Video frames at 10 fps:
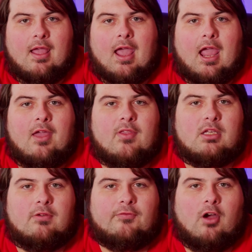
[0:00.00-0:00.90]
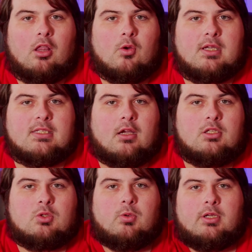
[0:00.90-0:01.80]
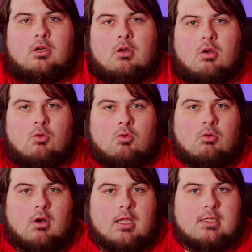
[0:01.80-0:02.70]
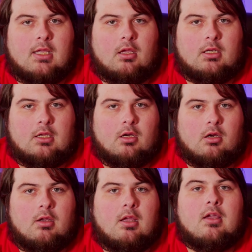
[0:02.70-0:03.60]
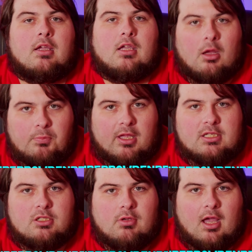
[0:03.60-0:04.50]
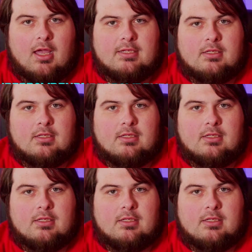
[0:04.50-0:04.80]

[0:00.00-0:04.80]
And then you follow us on Twitter right down here. God bless you guys.